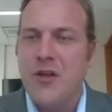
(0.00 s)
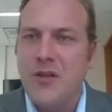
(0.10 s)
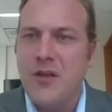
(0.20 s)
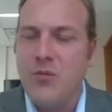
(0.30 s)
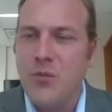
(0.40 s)

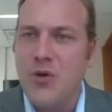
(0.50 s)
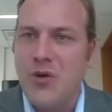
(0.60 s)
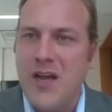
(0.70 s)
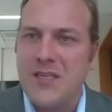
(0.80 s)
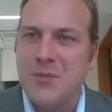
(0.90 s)
the
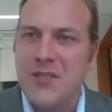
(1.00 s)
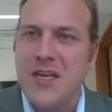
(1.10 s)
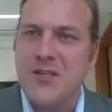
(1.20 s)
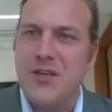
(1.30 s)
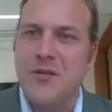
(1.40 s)
world-class
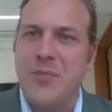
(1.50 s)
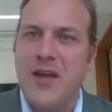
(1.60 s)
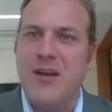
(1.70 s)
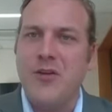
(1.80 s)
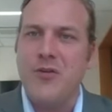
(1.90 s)
potential of the
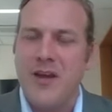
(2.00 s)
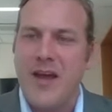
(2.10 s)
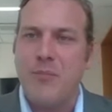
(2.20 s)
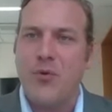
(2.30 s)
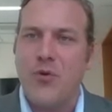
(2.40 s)
Beetaloo, and
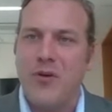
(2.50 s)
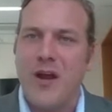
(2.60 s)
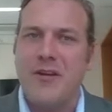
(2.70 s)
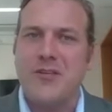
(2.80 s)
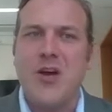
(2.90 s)
our board
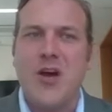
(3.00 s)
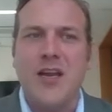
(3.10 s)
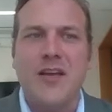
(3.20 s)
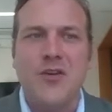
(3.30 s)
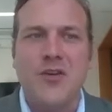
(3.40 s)
are
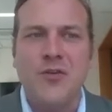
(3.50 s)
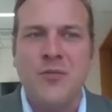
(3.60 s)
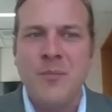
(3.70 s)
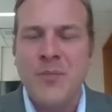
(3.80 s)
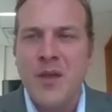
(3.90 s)
entirely
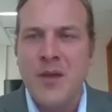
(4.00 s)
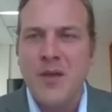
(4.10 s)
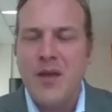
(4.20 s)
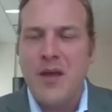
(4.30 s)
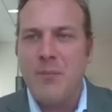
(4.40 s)
new.
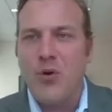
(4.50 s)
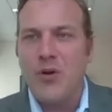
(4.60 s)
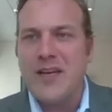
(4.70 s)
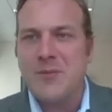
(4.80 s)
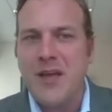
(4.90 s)

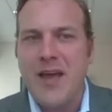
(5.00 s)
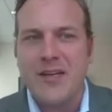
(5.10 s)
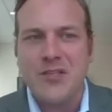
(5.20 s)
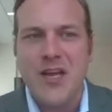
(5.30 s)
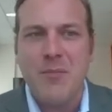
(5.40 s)
Paul Espy,
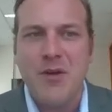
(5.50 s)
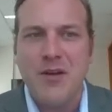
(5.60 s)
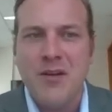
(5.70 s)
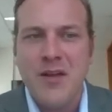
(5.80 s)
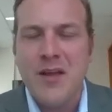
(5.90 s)
our
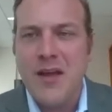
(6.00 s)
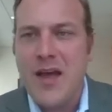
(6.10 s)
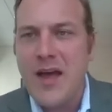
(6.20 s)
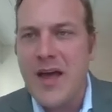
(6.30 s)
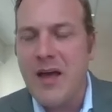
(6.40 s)
chairman,
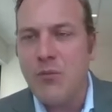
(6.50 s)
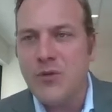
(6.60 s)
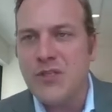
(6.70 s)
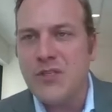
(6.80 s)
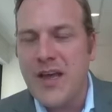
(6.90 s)

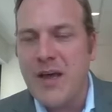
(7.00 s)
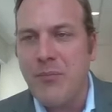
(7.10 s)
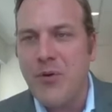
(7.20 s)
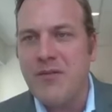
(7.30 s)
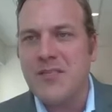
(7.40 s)
was
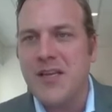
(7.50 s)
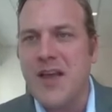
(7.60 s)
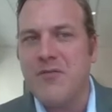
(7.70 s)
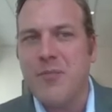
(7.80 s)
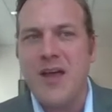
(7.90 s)
previously
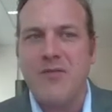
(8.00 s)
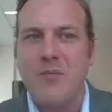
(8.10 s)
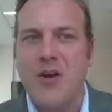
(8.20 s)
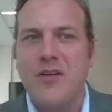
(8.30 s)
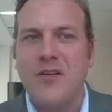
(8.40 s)
head of Bank of
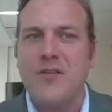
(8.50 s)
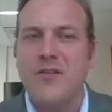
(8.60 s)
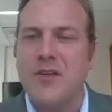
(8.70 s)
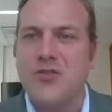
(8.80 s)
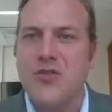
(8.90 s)

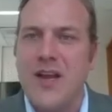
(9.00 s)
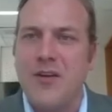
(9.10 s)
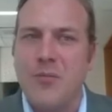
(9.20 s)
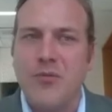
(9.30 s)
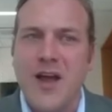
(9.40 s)
America's
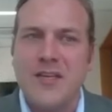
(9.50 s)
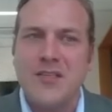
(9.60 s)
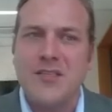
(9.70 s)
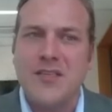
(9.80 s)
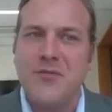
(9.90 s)
Australian
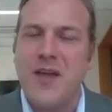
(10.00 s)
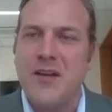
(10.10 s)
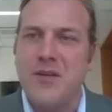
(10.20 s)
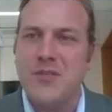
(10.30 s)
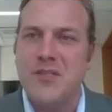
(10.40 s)
operations. He
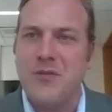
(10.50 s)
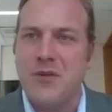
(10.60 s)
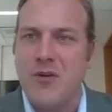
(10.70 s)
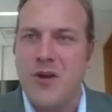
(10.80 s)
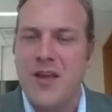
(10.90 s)
founded
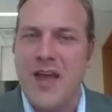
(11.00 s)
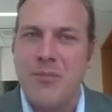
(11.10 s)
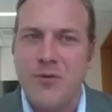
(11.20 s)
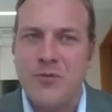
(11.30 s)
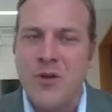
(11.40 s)
Pacific Road
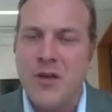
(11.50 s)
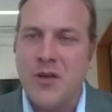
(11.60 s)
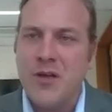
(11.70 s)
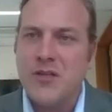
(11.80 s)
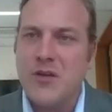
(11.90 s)
Capital,
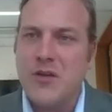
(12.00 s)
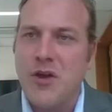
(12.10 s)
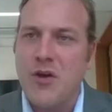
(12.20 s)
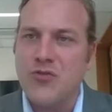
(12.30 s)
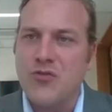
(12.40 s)
so a
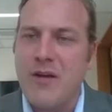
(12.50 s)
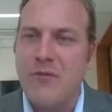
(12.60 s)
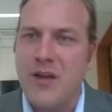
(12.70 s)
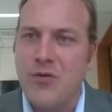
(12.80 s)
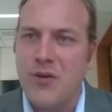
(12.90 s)
long track
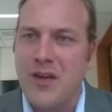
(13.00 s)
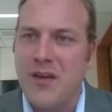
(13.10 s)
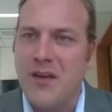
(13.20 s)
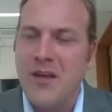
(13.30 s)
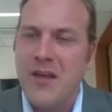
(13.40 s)
record
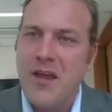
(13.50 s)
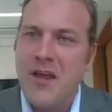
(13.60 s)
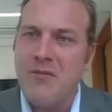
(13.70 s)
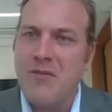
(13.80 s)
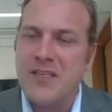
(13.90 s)
in
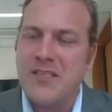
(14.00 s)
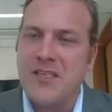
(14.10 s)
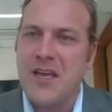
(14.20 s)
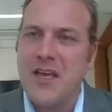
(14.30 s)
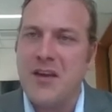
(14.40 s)

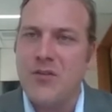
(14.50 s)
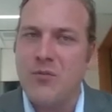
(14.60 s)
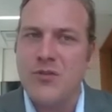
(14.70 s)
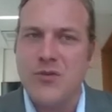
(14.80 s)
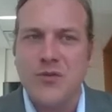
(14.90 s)
investing in
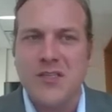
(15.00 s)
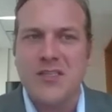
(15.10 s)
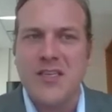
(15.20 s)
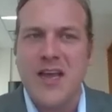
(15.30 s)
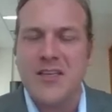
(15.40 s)
the
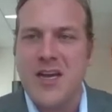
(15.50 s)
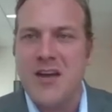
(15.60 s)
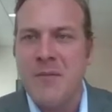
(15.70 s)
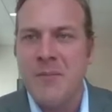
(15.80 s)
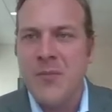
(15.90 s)
resources
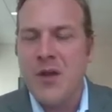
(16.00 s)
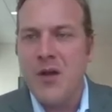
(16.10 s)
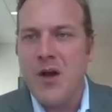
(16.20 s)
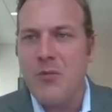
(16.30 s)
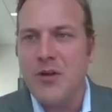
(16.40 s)
sector.
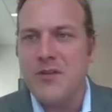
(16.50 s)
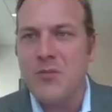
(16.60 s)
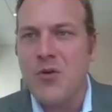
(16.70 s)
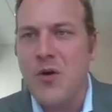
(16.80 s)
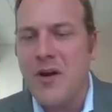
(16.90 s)
I worked at
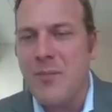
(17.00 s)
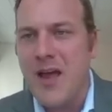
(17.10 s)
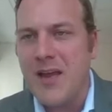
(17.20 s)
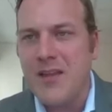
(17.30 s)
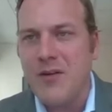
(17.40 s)
Macquarie
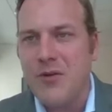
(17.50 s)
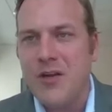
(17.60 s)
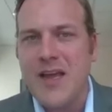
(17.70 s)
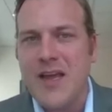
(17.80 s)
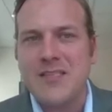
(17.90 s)
Bank in their oil
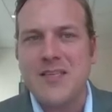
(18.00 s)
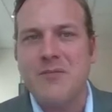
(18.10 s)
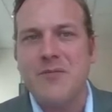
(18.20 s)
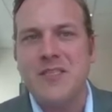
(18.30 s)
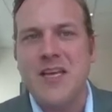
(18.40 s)
and gas
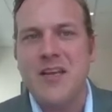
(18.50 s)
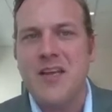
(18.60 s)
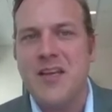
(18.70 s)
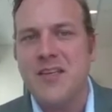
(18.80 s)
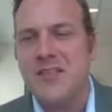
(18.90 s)
team for 10
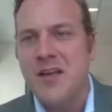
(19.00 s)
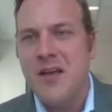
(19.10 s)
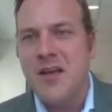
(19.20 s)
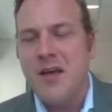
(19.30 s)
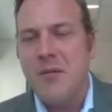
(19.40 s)
years.
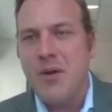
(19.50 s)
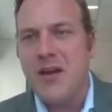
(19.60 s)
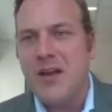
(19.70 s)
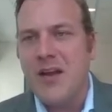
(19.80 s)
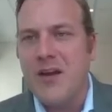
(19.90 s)

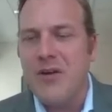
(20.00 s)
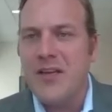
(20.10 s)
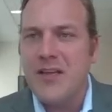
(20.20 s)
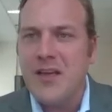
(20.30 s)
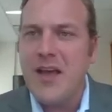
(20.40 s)
Peter
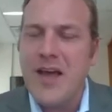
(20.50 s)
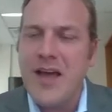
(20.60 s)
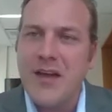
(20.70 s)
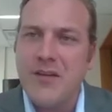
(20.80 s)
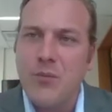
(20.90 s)
Cleary
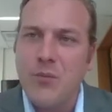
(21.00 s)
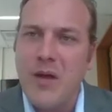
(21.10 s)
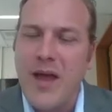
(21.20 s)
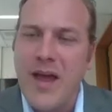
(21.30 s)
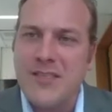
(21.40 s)

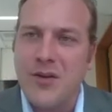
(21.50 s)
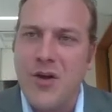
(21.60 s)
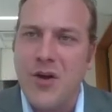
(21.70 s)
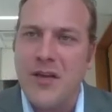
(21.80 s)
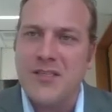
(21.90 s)
has a
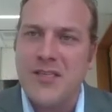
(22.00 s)
long and